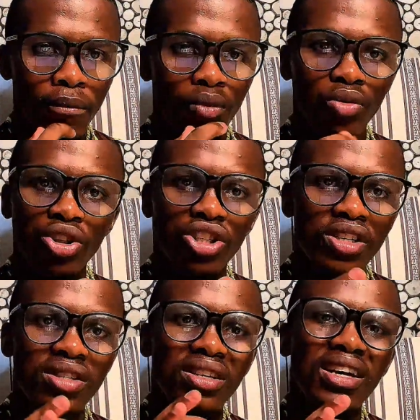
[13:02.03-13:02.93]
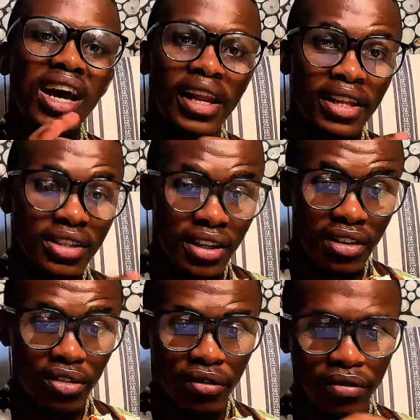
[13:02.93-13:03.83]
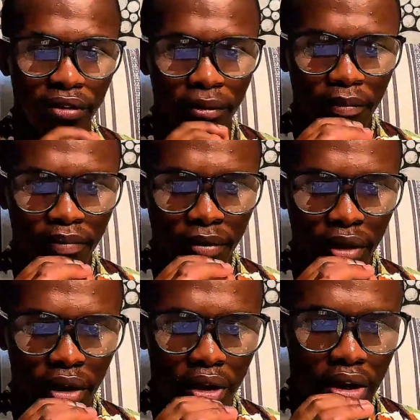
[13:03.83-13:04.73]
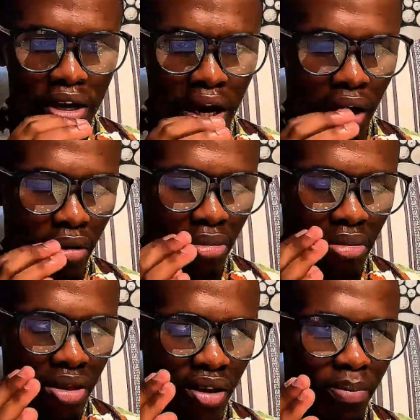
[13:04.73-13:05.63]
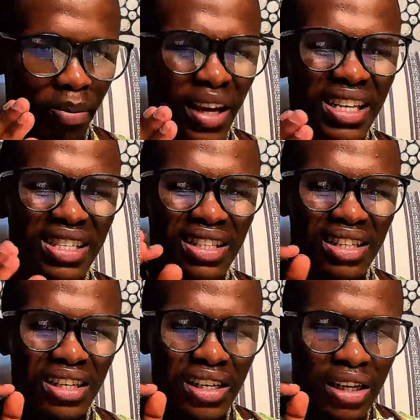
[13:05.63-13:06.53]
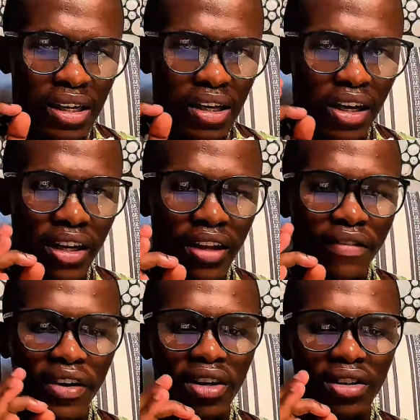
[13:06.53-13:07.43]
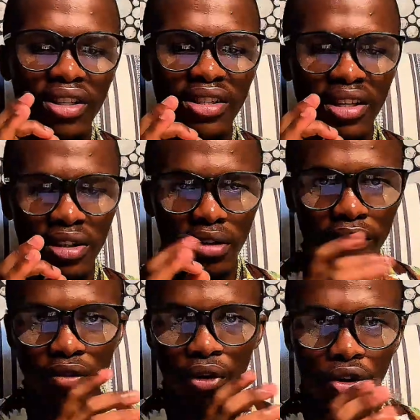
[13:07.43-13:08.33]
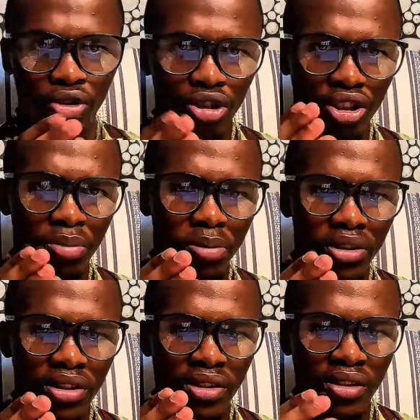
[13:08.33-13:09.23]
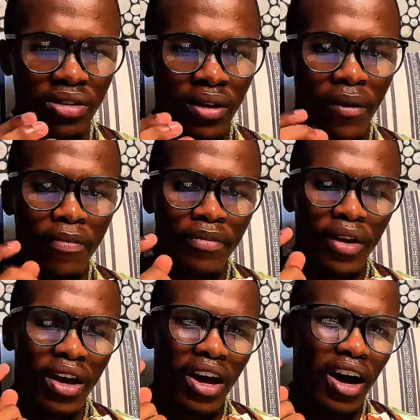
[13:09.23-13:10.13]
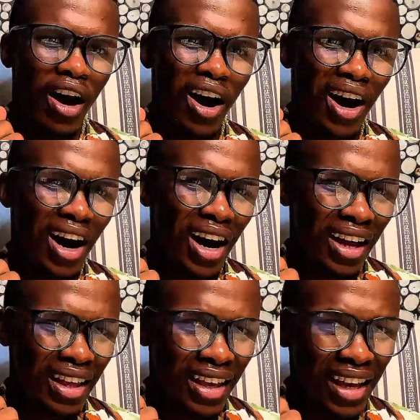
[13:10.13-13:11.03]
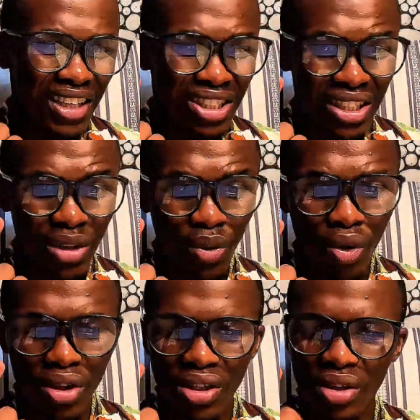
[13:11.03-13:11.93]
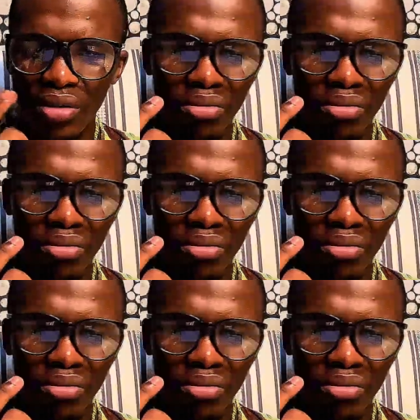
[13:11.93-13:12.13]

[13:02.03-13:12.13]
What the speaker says: which is an incentive. Now, the best referral incentives for construction businesses are cash rewards.